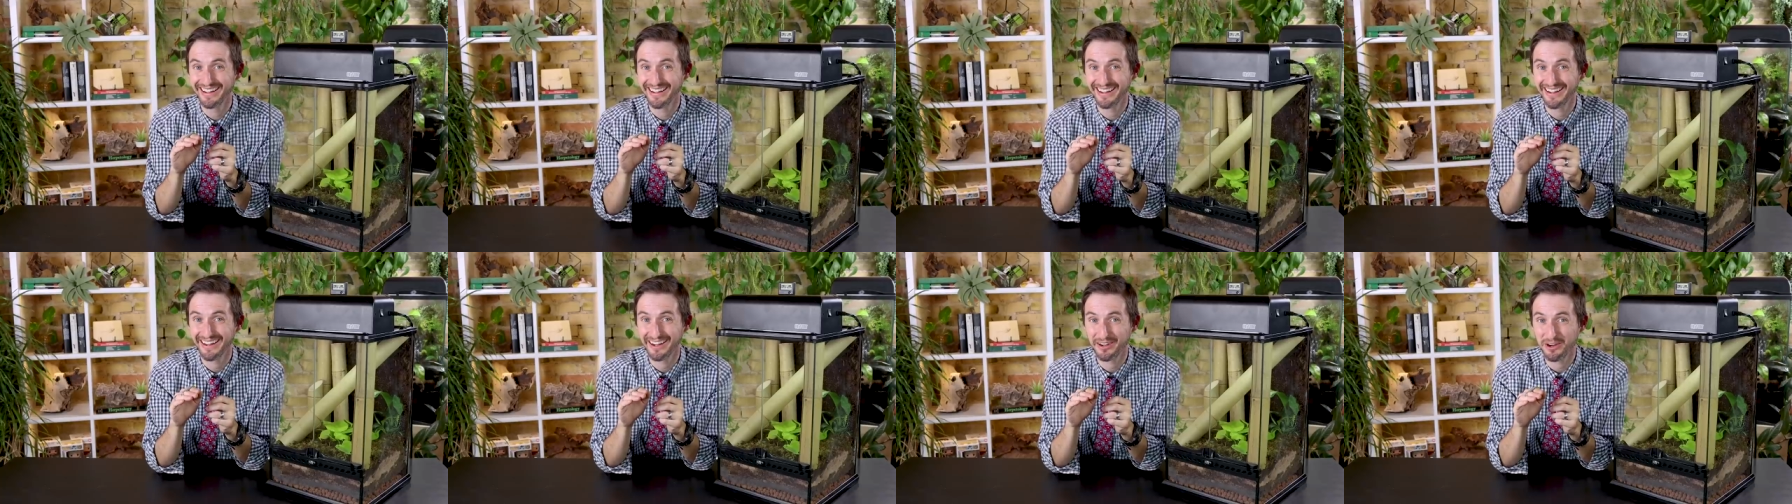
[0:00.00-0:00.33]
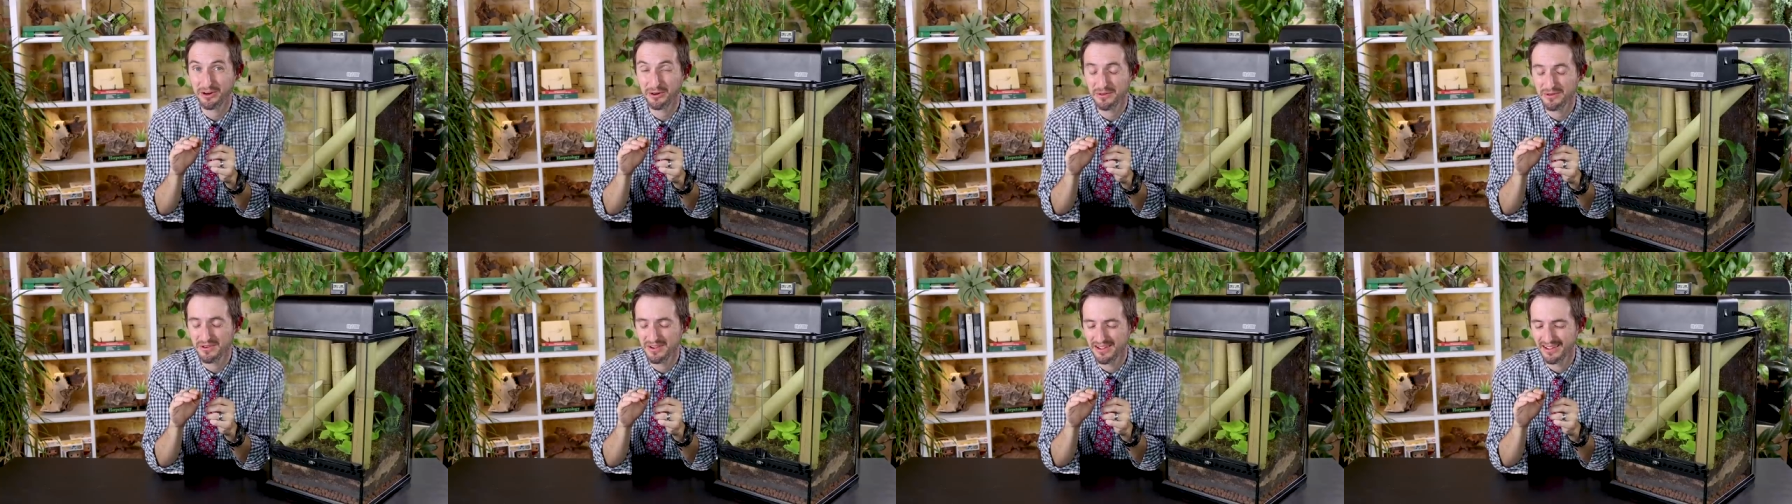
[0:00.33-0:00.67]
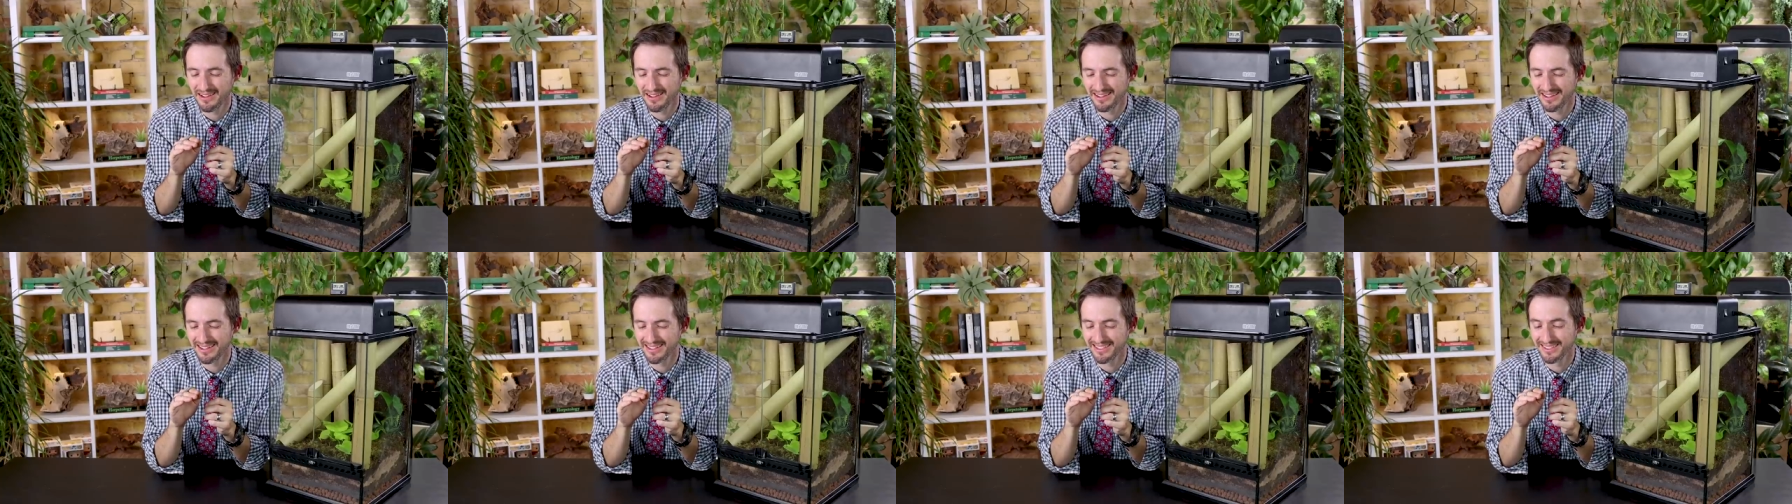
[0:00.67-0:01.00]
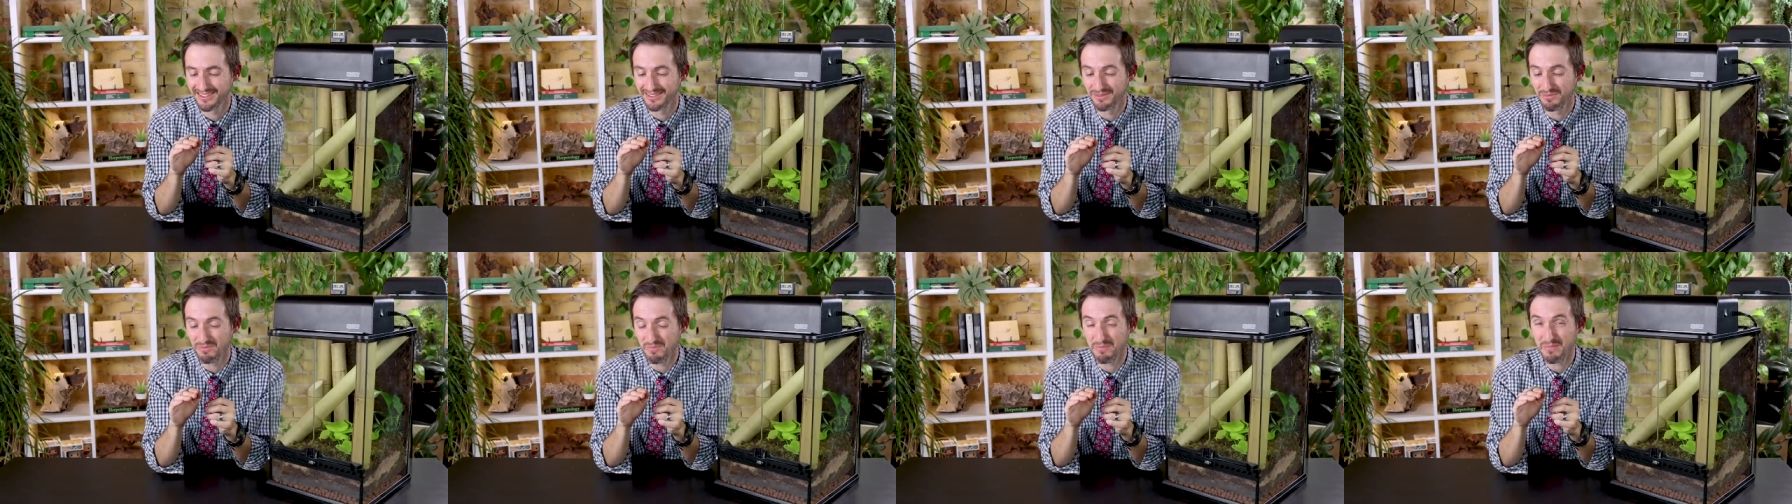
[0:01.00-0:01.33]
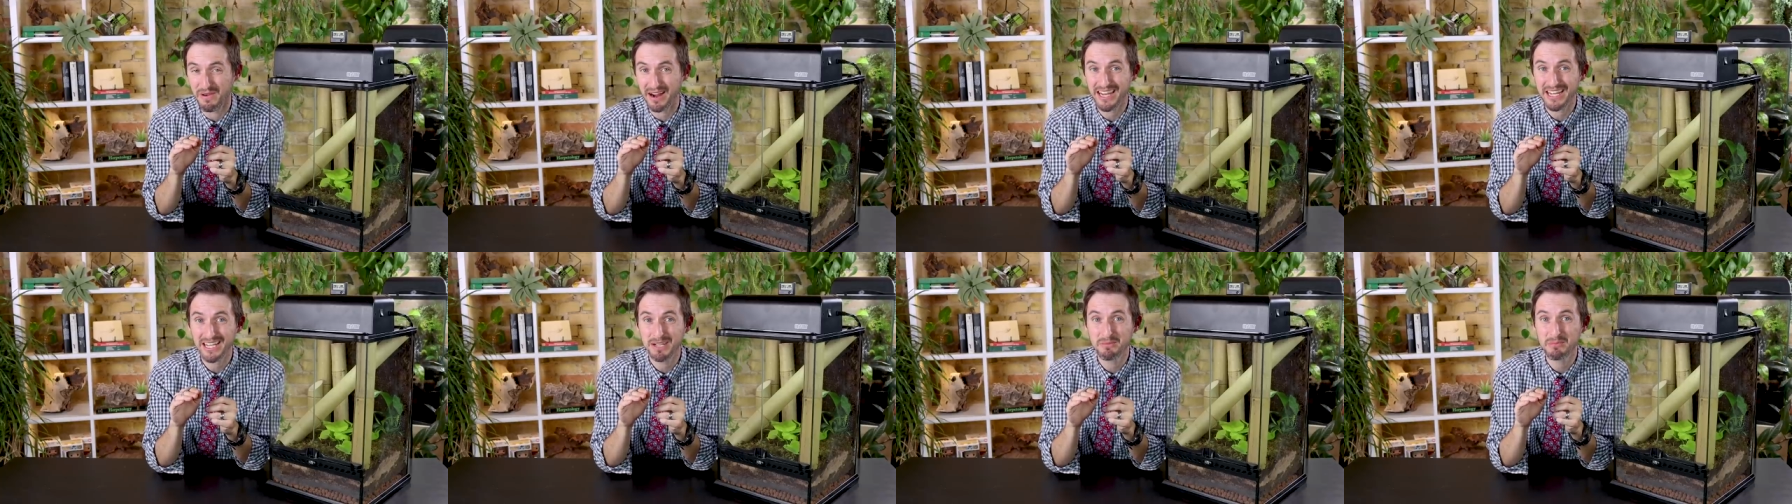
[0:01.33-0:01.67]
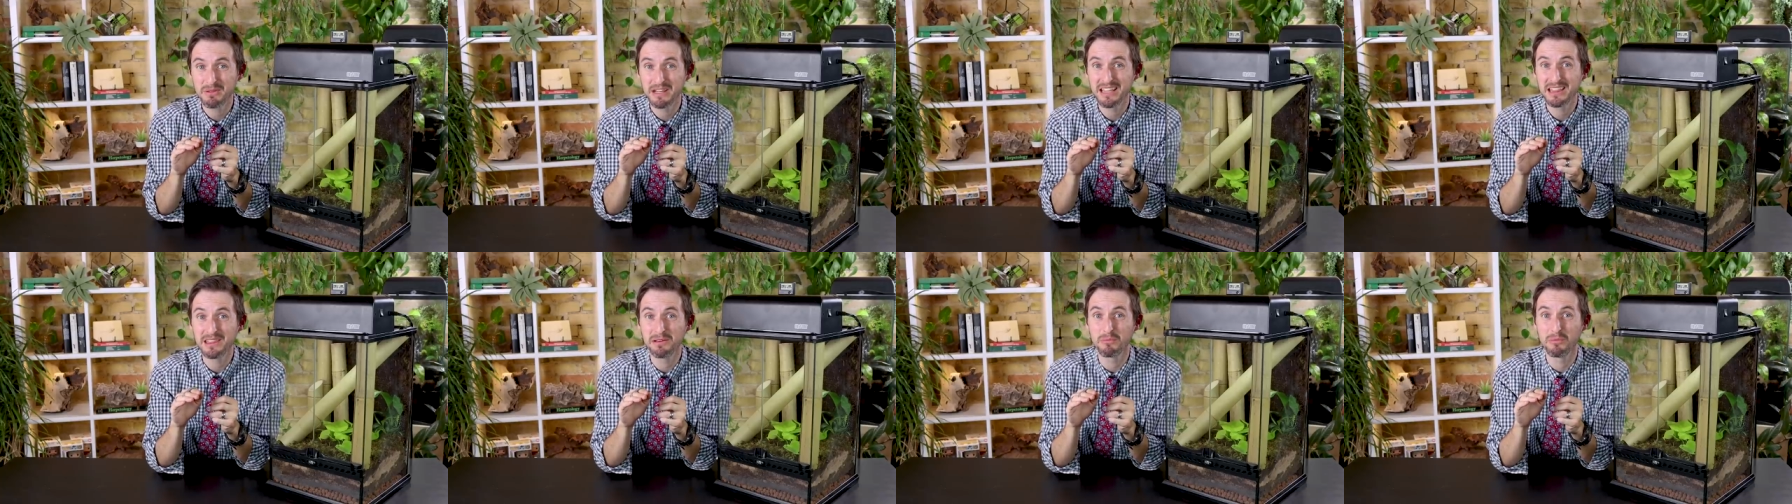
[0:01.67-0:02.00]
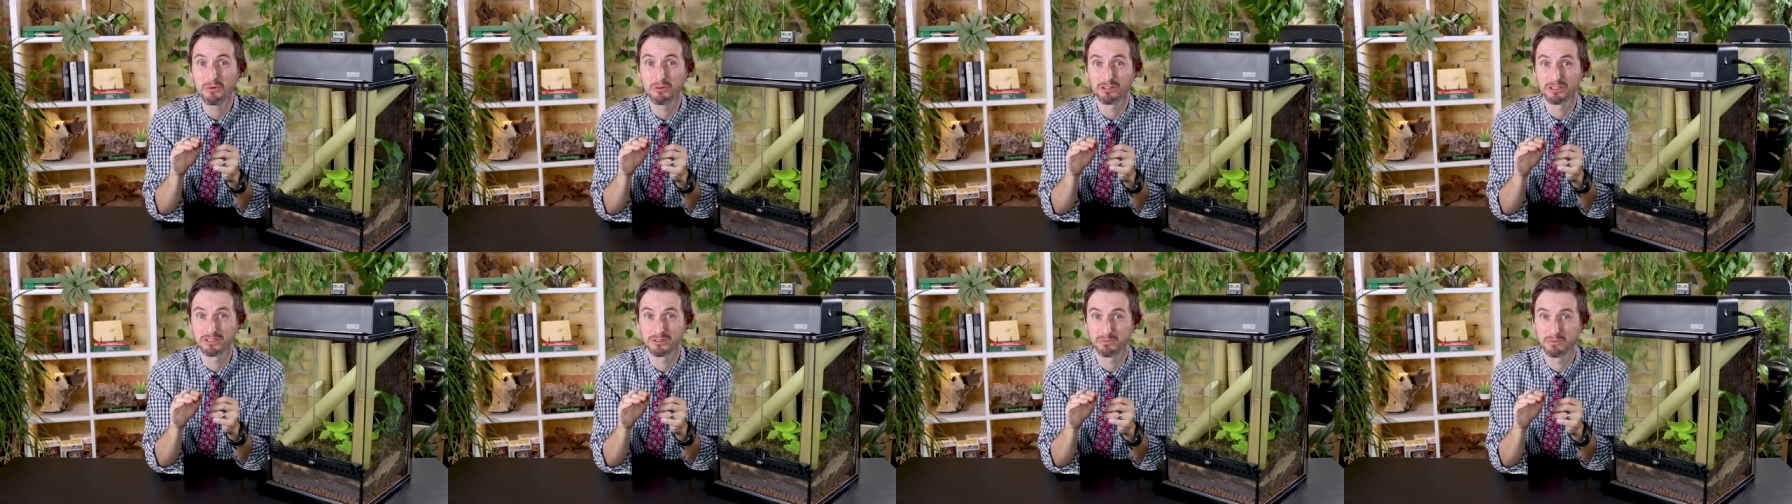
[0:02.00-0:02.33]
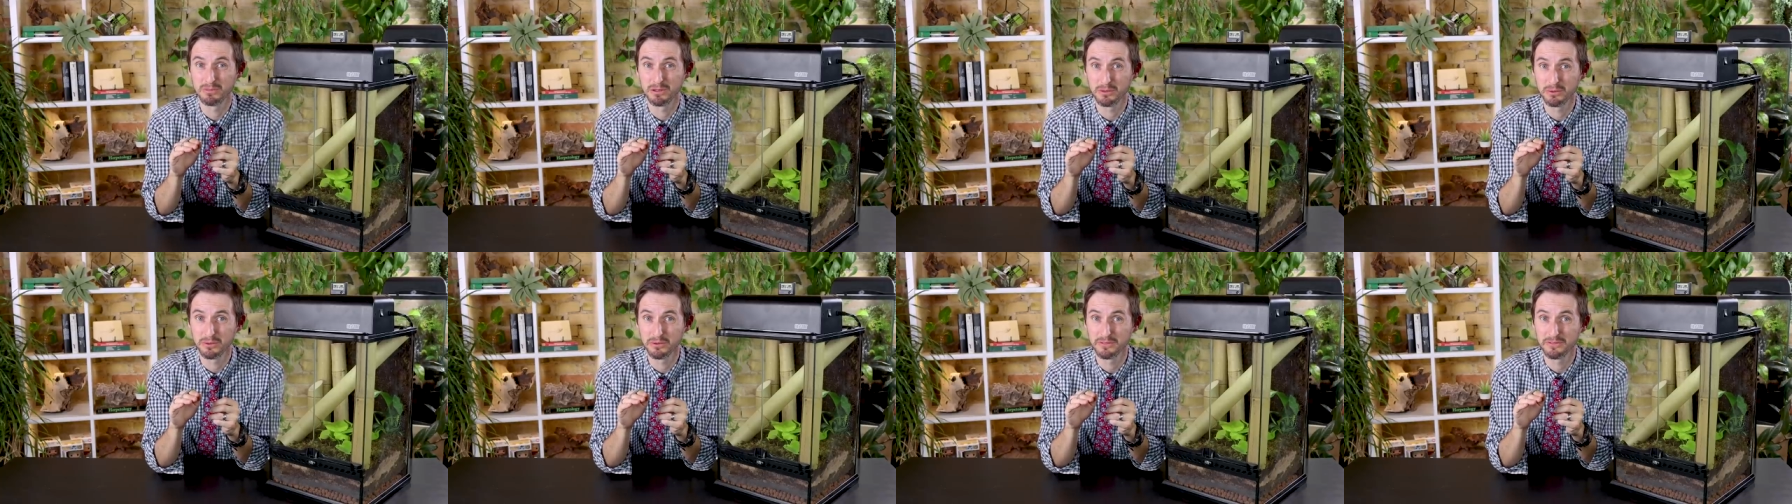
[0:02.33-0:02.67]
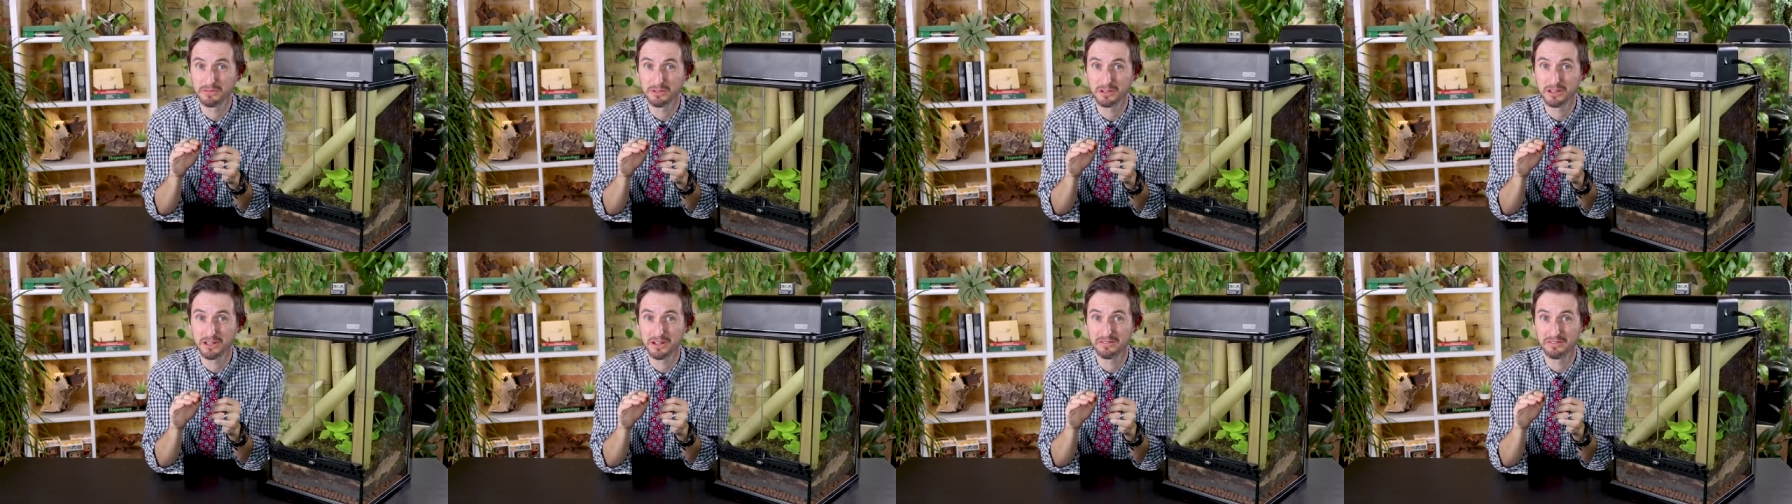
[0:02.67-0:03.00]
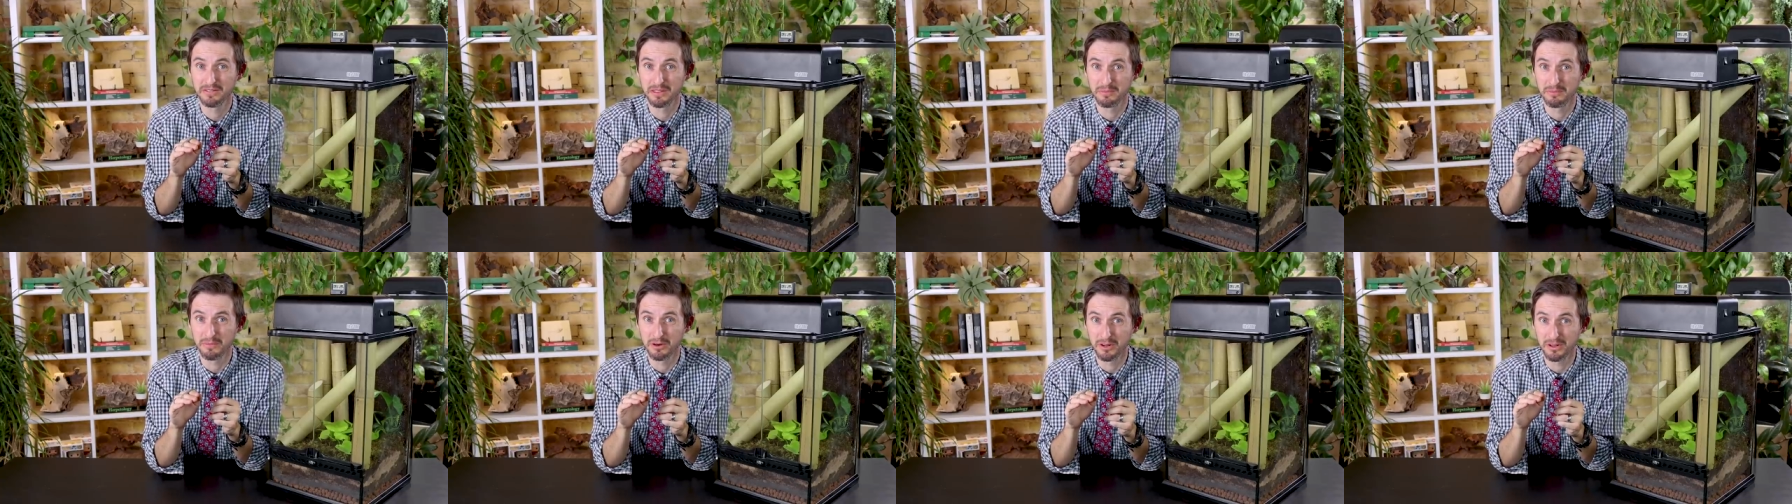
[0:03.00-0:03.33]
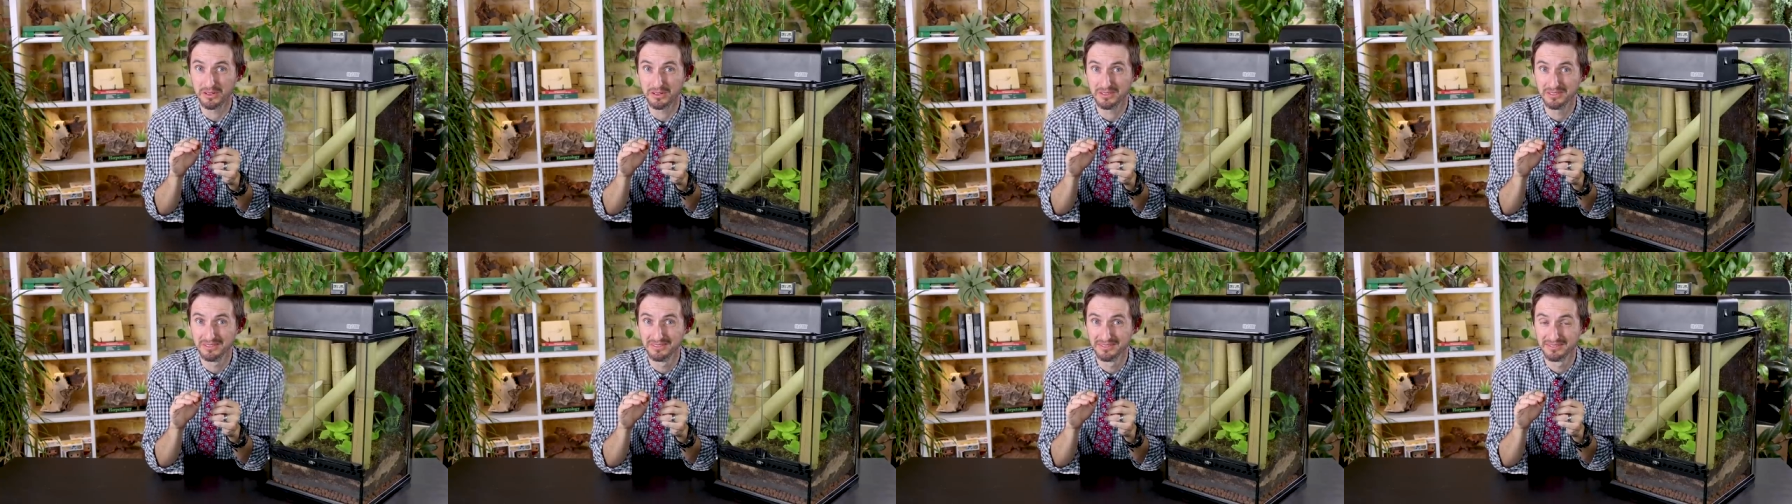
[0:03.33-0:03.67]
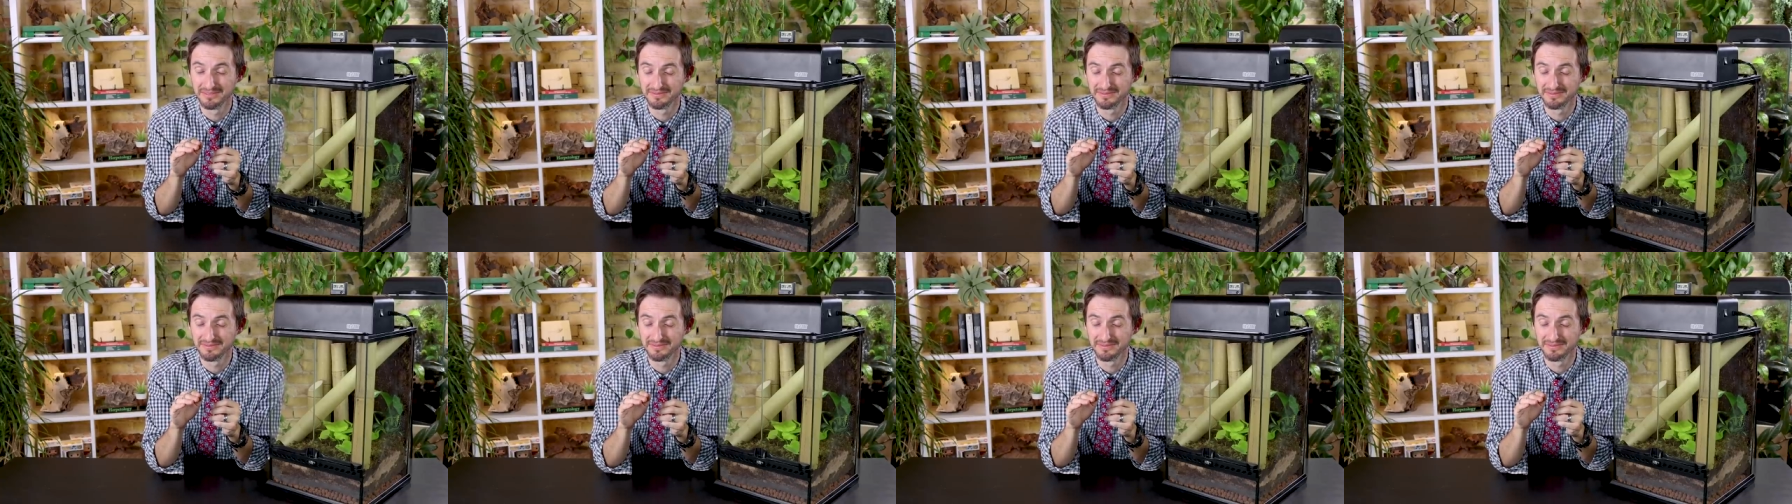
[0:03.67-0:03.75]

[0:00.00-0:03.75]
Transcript: day gecko, might be the most beautiful of them all.